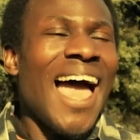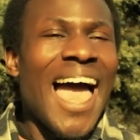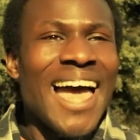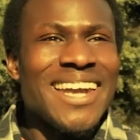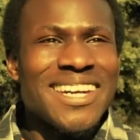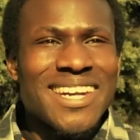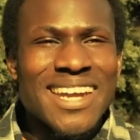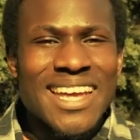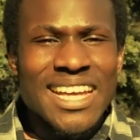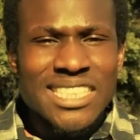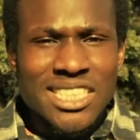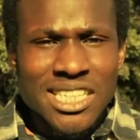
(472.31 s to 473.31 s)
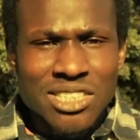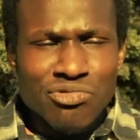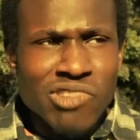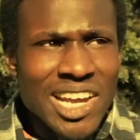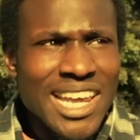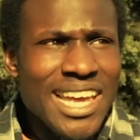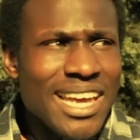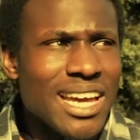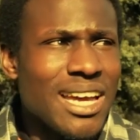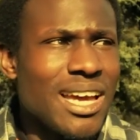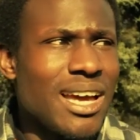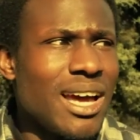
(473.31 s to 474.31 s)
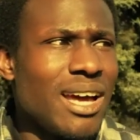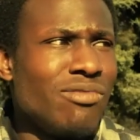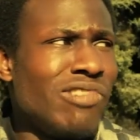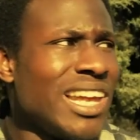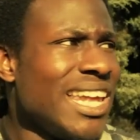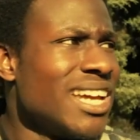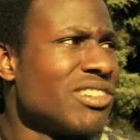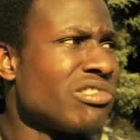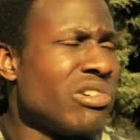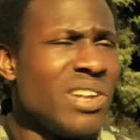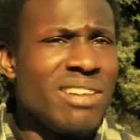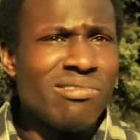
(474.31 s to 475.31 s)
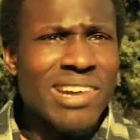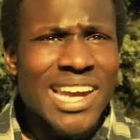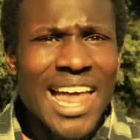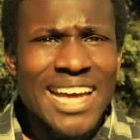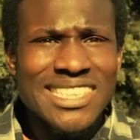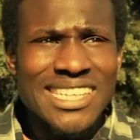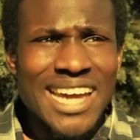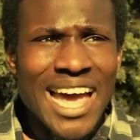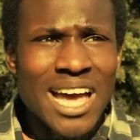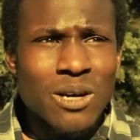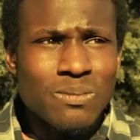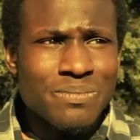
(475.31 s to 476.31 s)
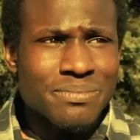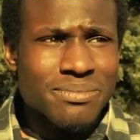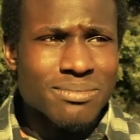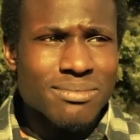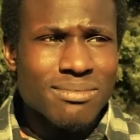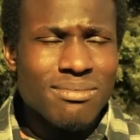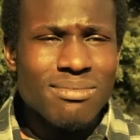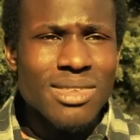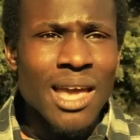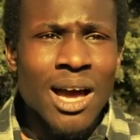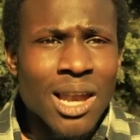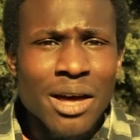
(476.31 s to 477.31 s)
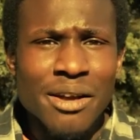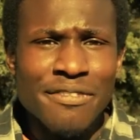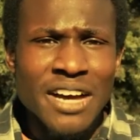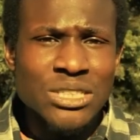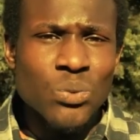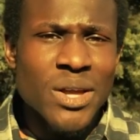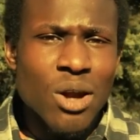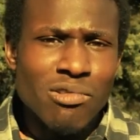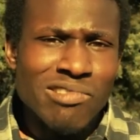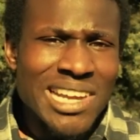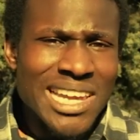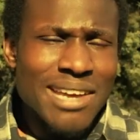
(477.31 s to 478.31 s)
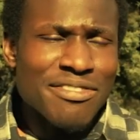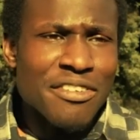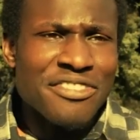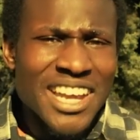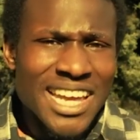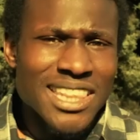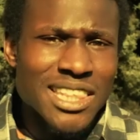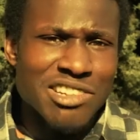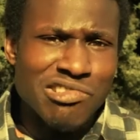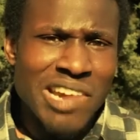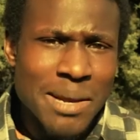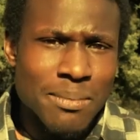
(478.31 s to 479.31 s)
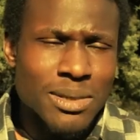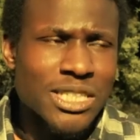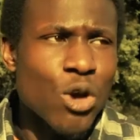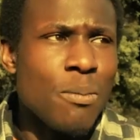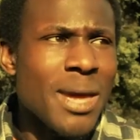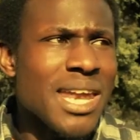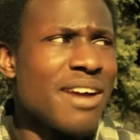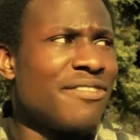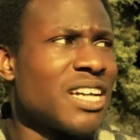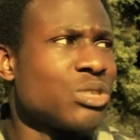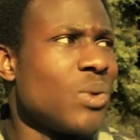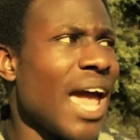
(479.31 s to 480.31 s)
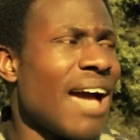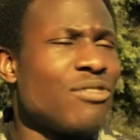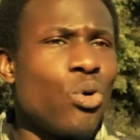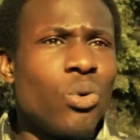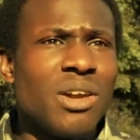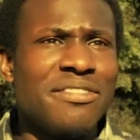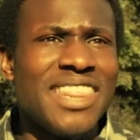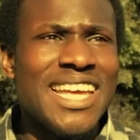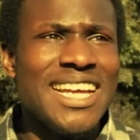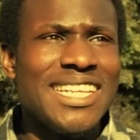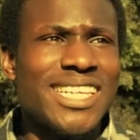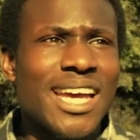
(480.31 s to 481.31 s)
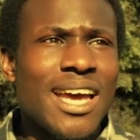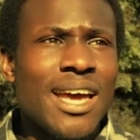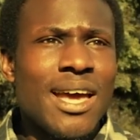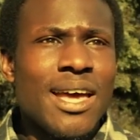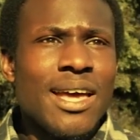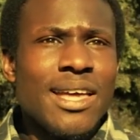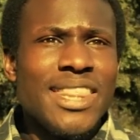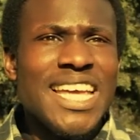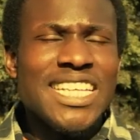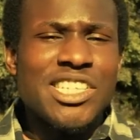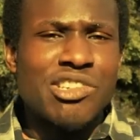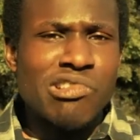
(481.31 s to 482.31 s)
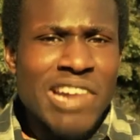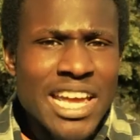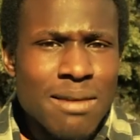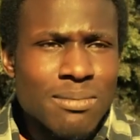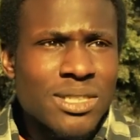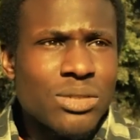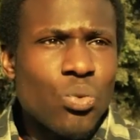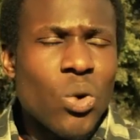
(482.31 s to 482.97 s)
And it's just really, really and truly realizing how a lot of us, we're not really fulfilling the dream. So many of us, we have all of these these dreams,